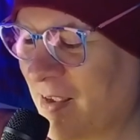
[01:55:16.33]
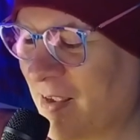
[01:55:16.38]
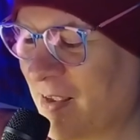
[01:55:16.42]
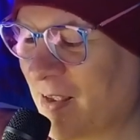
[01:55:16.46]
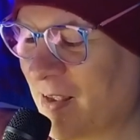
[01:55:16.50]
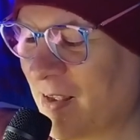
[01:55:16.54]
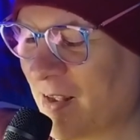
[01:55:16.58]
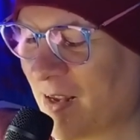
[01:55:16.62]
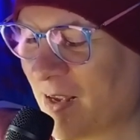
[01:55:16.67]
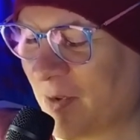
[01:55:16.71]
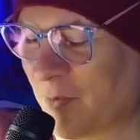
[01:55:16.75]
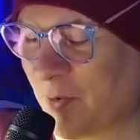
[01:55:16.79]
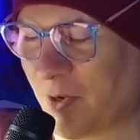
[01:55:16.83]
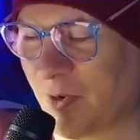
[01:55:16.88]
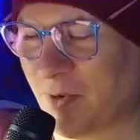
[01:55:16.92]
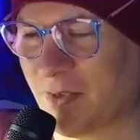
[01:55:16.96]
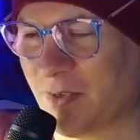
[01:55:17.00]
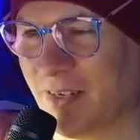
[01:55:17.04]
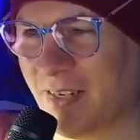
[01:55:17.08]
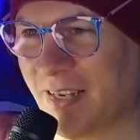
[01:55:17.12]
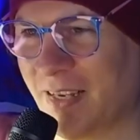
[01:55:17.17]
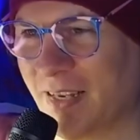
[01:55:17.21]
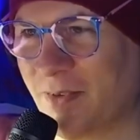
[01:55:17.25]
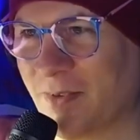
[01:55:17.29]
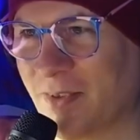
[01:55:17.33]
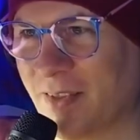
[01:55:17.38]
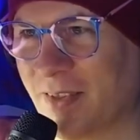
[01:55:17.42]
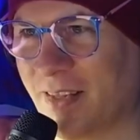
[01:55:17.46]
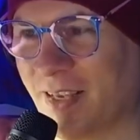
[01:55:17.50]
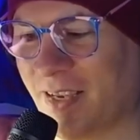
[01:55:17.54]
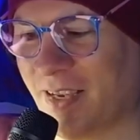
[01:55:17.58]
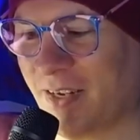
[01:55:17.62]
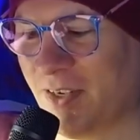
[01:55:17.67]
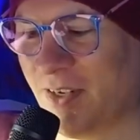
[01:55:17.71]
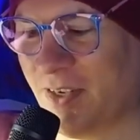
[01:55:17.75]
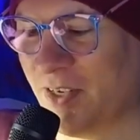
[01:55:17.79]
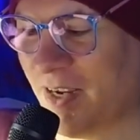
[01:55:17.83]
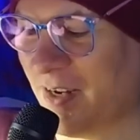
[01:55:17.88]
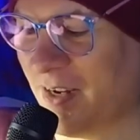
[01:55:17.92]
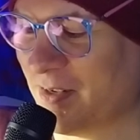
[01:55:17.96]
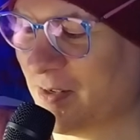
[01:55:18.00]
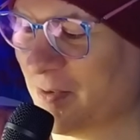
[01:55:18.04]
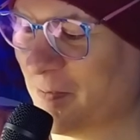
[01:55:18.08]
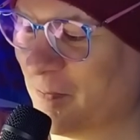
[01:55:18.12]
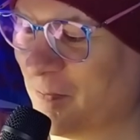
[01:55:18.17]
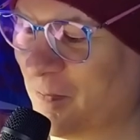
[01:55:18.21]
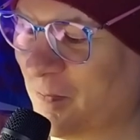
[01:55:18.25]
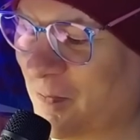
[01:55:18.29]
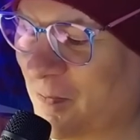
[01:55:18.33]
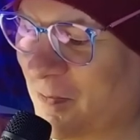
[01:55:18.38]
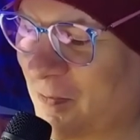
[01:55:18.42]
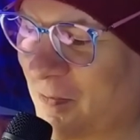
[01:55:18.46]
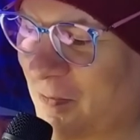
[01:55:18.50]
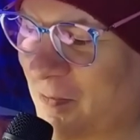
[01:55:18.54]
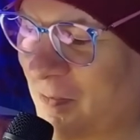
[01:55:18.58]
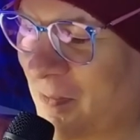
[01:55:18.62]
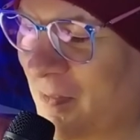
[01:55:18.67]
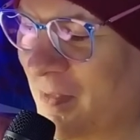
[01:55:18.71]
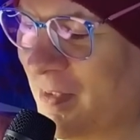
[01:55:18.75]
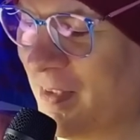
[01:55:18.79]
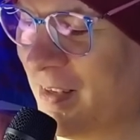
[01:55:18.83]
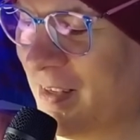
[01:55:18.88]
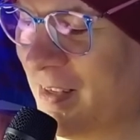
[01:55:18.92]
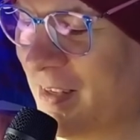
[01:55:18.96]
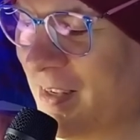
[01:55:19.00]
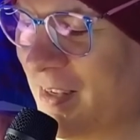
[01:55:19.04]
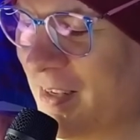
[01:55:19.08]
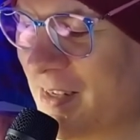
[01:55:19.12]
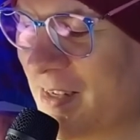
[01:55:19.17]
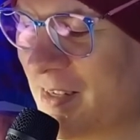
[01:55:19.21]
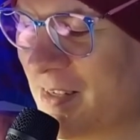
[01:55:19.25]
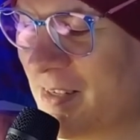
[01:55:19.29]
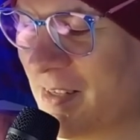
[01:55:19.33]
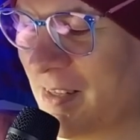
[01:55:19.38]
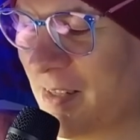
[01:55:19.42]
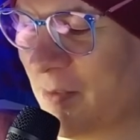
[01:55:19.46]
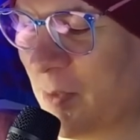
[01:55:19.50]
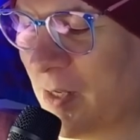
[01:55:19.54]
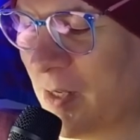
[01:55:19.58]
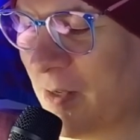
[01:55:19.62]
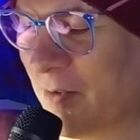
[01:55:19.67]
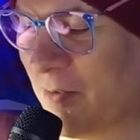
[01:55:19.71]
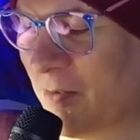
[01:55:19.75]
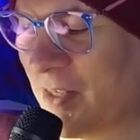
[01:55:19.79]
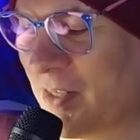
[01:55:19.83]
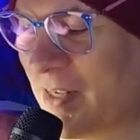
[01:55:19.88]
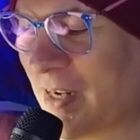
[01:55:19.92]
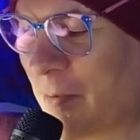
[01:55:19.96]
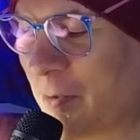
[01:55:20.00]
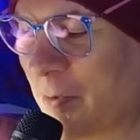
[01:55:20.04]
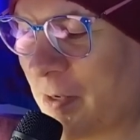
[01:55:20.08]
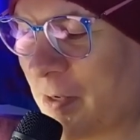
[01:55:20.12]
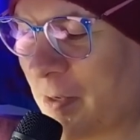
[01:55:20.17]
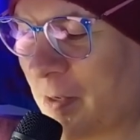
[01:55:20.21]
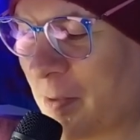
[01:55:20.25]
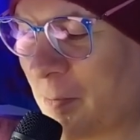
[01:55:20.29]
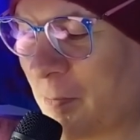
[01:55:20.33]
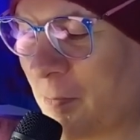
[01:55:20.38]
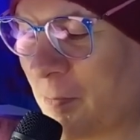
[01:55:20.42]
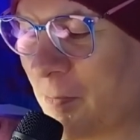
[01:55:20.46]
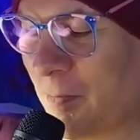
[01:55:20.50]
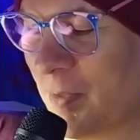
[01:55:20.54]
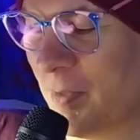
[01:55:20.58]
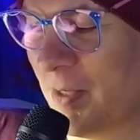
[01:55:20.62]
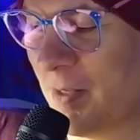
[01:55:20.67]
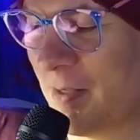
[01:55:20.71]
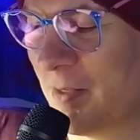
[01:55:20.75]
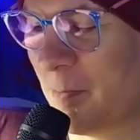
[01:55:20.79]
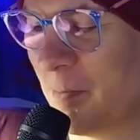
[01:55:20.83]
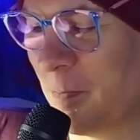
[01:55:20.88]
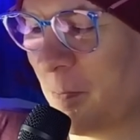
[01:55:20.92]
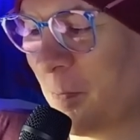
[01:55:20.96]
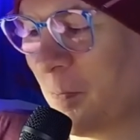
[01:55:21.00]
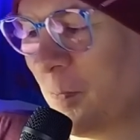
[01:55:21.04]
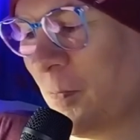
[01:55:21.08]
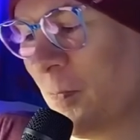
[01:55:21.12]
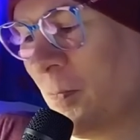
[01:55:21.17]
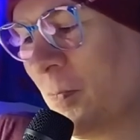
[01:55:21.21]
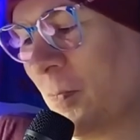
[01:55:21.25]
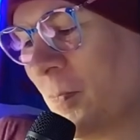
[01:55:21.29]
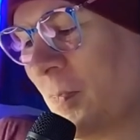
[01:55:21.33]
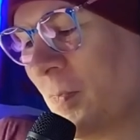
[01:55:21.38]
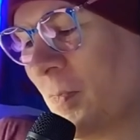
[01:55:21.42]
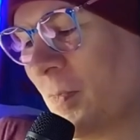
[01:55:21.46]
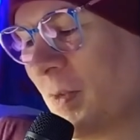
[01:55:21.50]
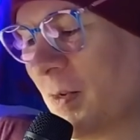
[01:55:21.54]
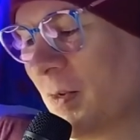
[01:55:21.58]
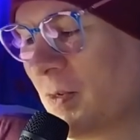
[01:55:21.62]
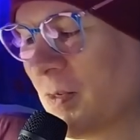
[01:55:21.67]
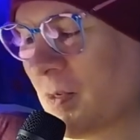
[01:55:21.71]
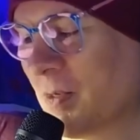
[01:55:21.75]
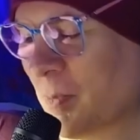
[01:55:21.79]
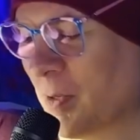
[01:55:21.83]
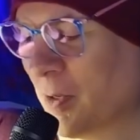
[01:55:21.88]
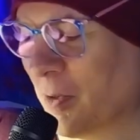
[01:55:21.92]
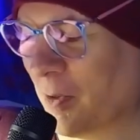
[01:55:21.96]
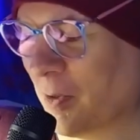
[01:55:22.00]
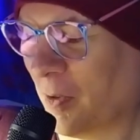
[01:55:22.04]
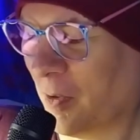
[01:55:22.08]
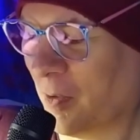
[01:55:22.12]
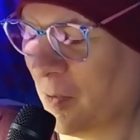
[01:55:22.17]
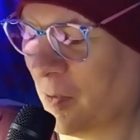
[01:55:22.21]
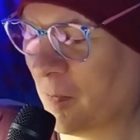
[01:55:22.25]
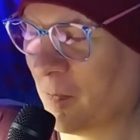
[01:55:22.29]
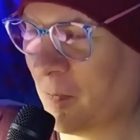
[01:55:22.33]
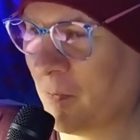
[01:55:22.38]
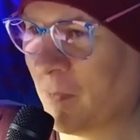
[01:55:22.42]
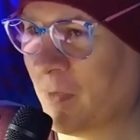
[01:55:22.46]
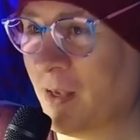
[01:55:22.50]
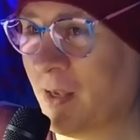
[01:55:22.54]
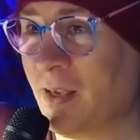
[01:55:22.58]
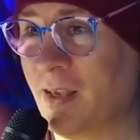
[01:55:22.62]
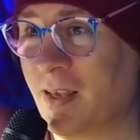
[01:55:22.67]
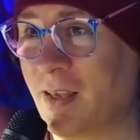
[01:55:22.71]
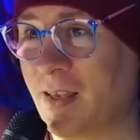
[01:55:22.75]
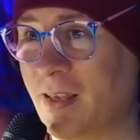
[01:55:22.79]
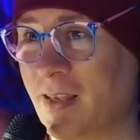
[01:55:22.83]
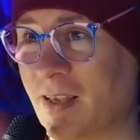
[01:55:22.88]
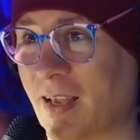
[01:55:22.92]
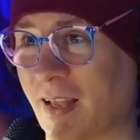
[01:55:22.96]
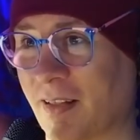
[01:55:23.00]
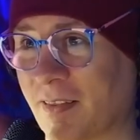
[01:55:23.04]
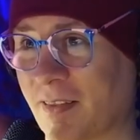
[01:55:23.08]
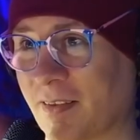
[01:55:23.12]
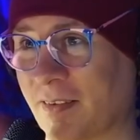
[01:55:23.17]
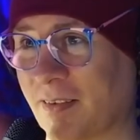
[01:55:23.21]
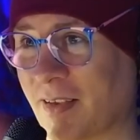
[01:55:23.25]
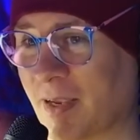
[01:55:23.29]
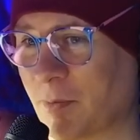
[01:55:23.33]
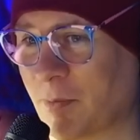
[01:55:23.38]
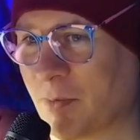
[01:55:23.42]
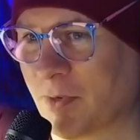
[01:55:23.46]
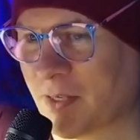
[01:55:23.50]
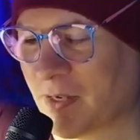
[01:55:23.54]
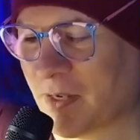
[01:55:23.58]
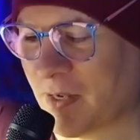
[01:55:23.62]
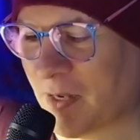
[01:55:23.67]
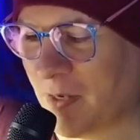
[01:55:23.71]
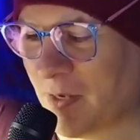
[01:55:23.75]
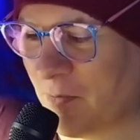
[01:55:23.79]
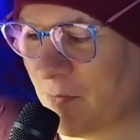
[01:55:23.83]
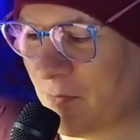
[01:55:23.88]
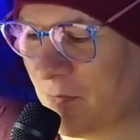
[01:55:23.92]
I'm going to leave it there, chat. It is in the middle of a chapter, but tomorrow, at the same time